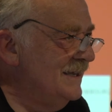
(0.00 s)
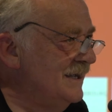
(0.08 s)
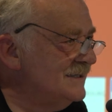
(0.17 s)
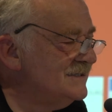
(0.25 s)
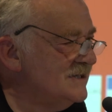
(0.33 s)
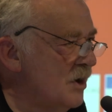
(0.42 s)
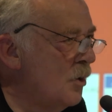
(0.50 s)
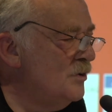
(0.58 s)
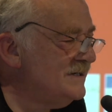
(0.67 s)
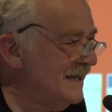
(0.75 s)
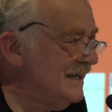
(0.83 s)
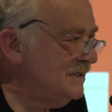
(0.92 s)
There's
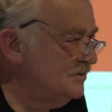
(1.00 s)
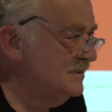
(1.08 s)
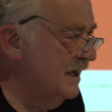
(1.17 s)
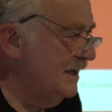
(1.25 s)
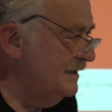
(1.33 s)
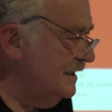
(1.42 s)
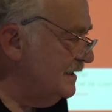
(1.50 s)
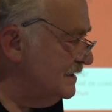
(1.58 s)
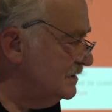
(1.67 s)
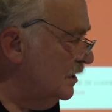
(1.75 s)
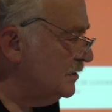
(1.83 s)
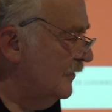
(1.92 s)
no day today that
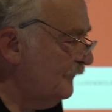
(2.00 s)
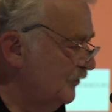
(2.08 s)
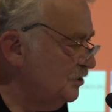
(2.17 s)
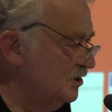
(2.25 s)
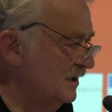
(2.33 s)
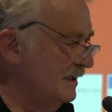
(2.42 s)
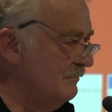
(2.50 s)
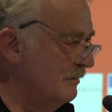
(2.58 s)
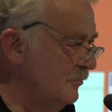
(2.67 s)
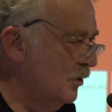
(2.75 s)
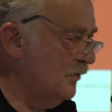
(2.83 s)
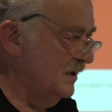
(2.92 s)
is not officially a
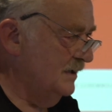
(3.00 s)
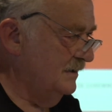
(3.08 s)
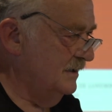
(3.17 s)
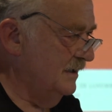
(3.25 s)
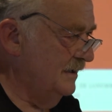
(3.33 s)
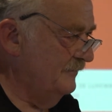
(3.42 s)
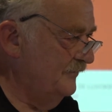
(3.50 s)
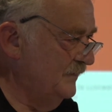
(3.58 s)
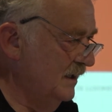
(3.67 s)
Memorial Day.